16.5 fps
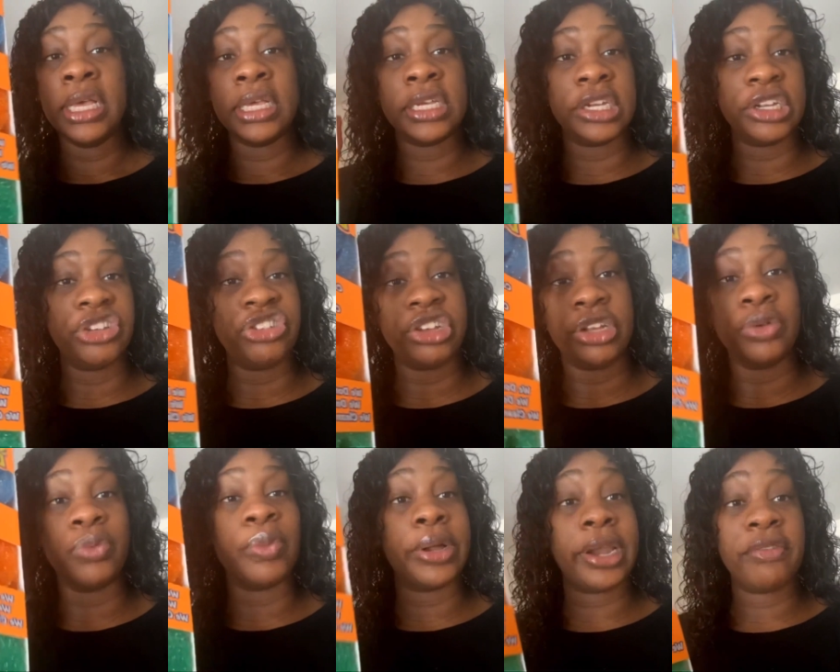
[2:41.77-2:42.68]

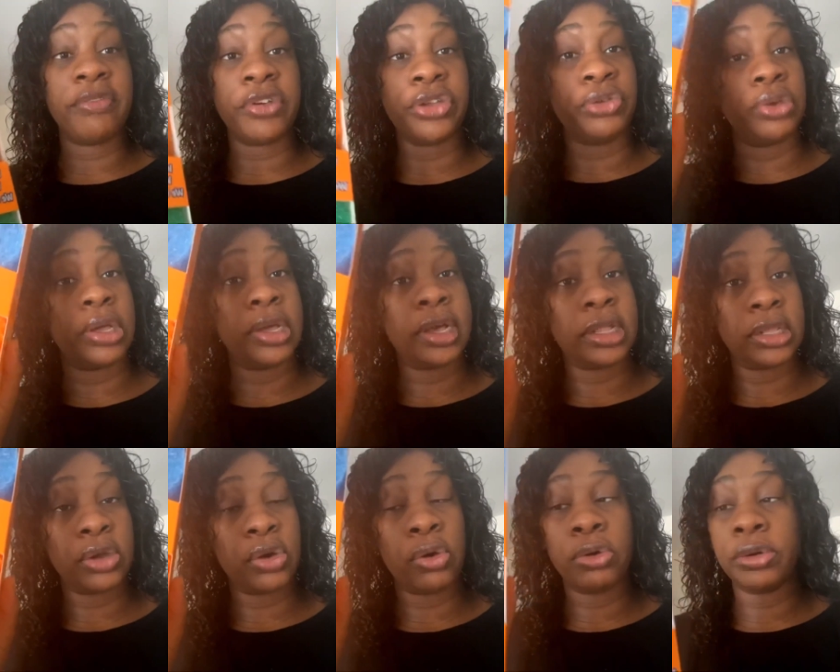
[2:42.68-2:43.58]
kitchen, whatever, you can
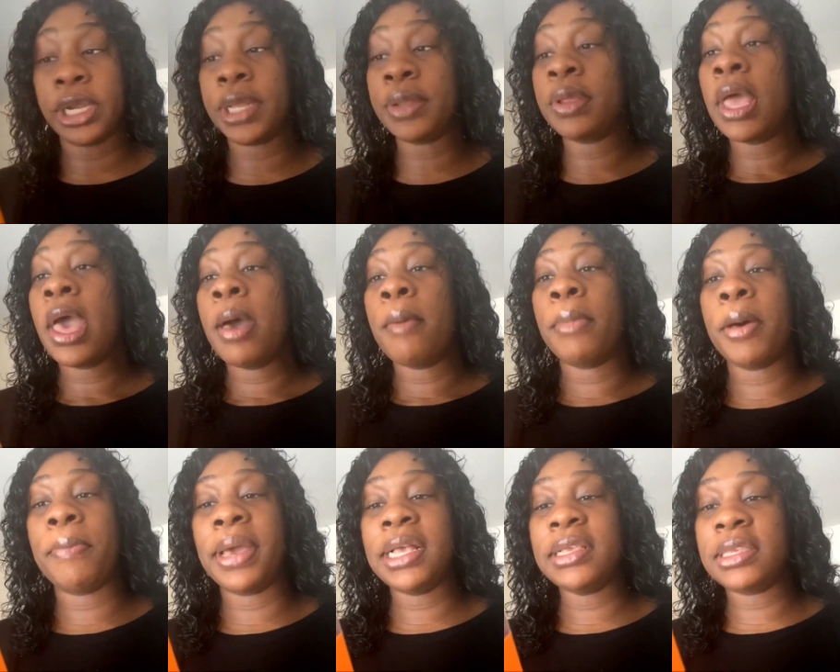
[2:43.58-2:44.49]
color code it.
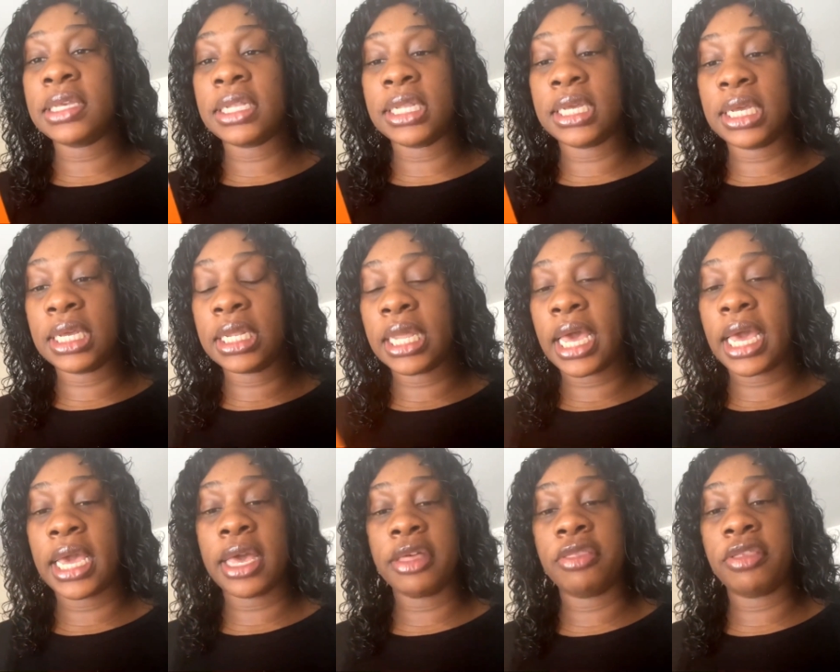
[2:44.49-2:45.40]
But basically,
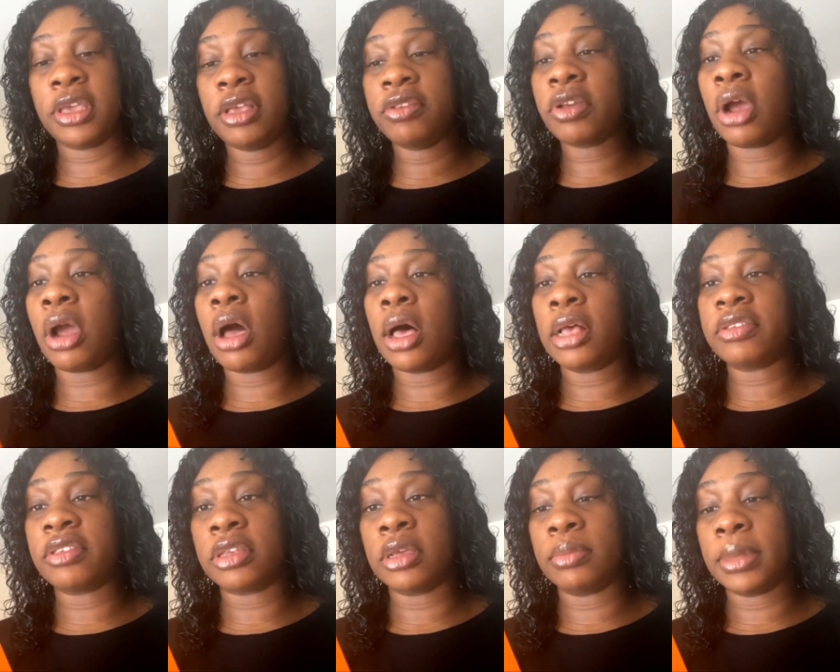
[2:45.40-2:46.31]
like, these are
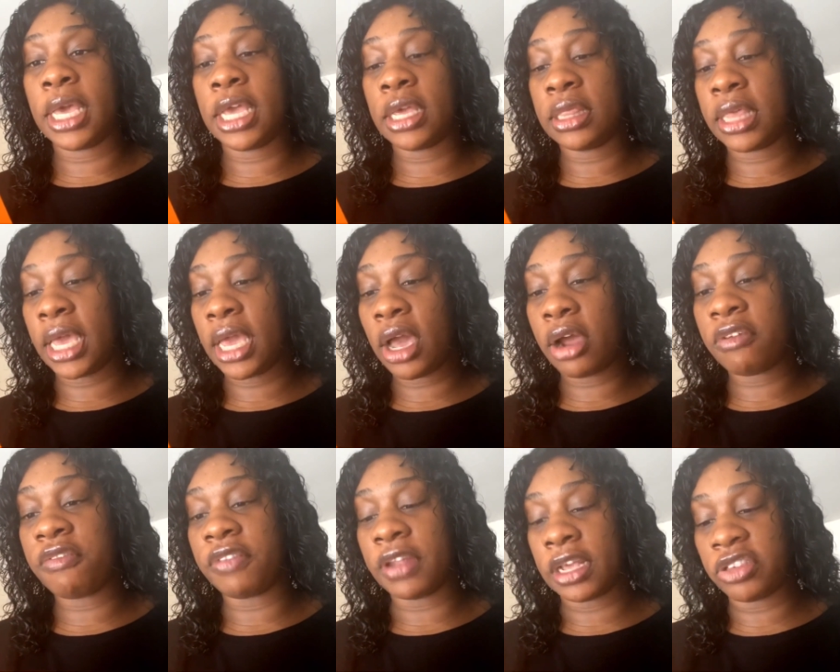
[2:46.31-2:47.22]
awesome. Like, they are
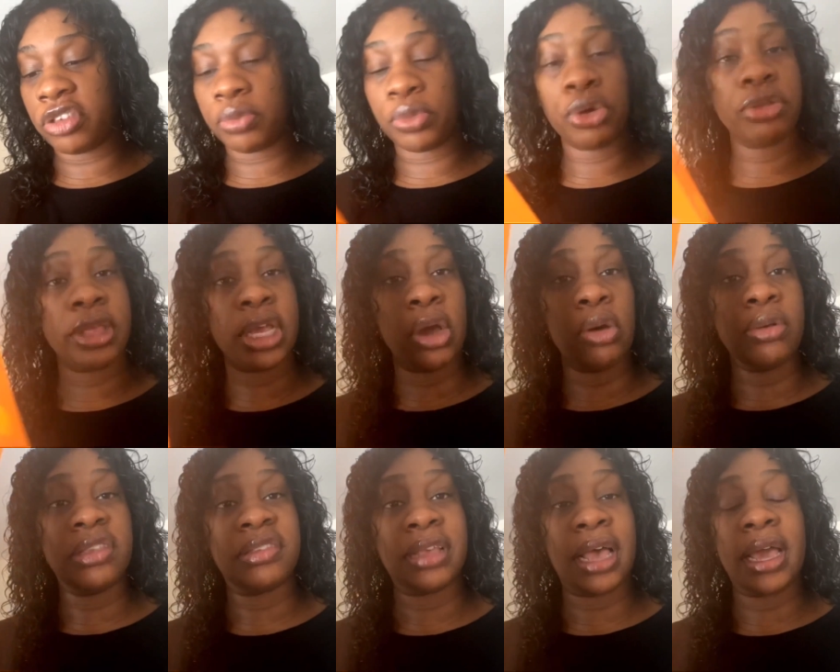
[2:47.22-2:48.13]
flexible. They go
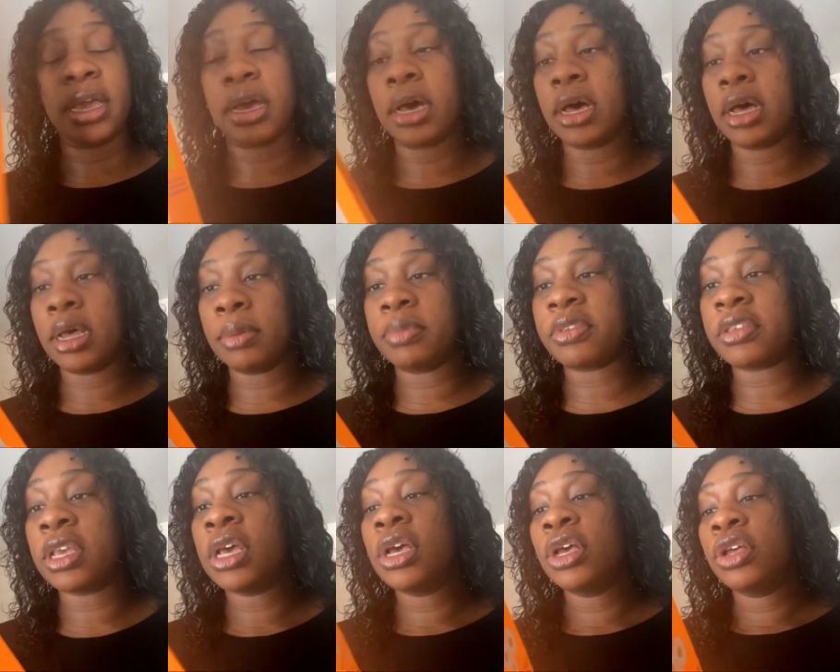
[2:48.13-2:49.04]
inside
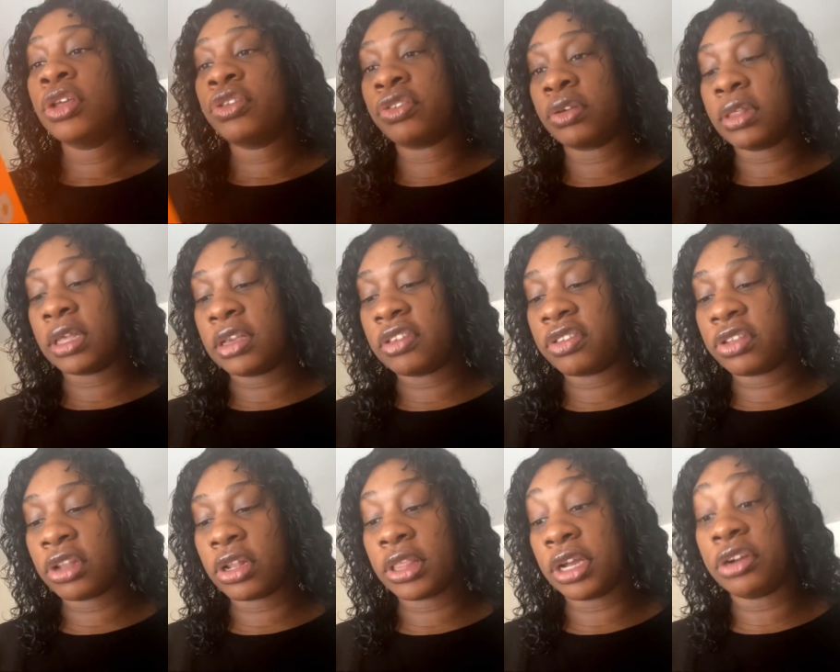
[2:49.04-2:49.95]
cups. So
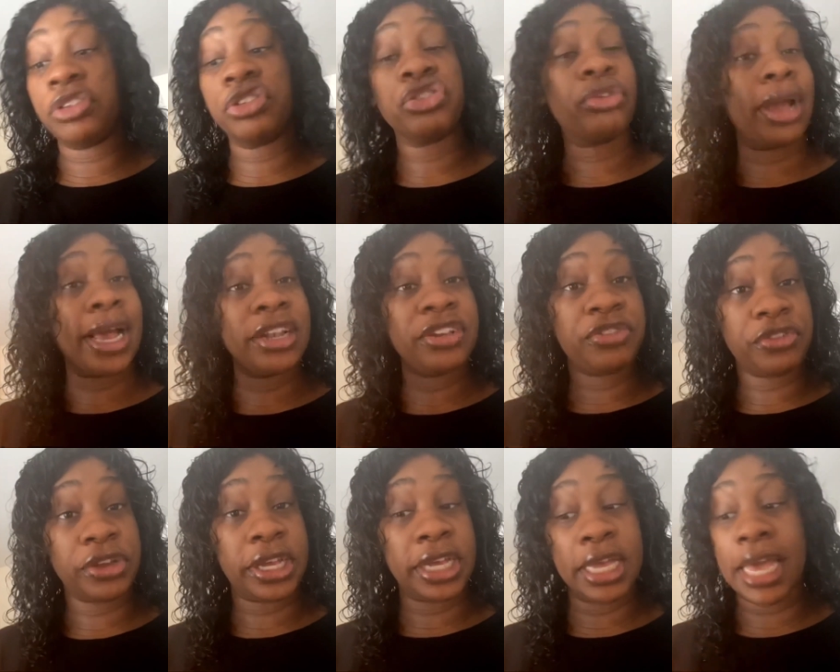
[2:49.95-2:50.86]
they're scratch
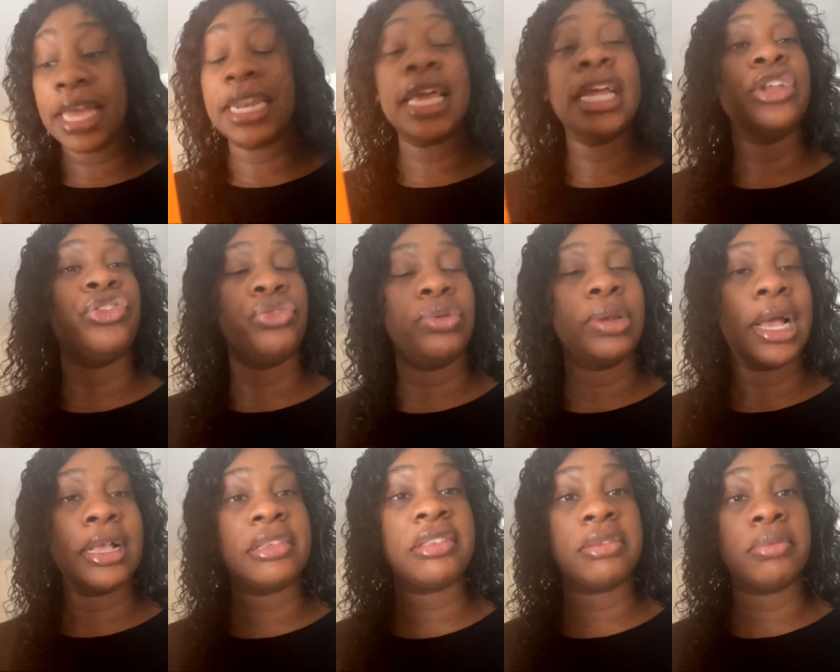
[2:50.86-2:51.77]
free and they do
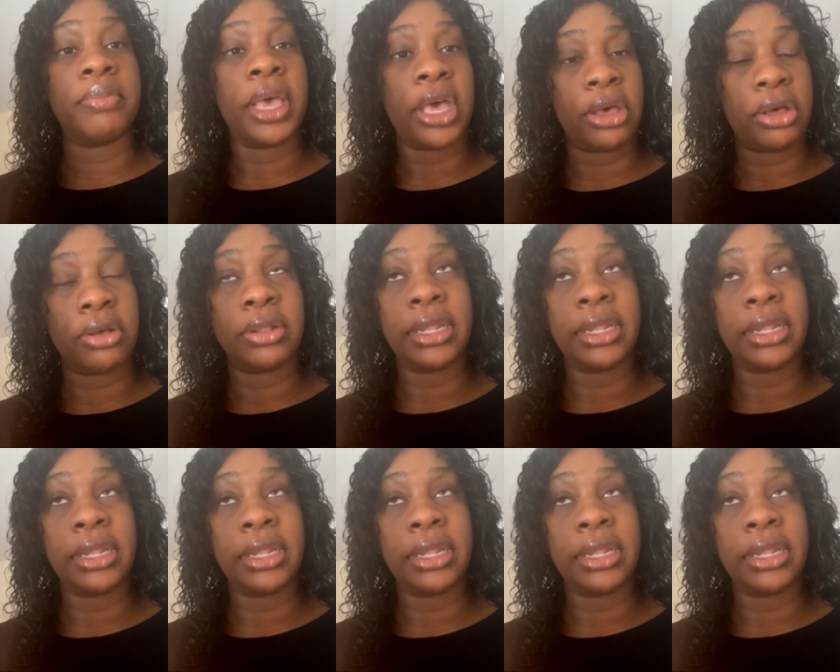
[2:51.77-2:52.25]
not smell.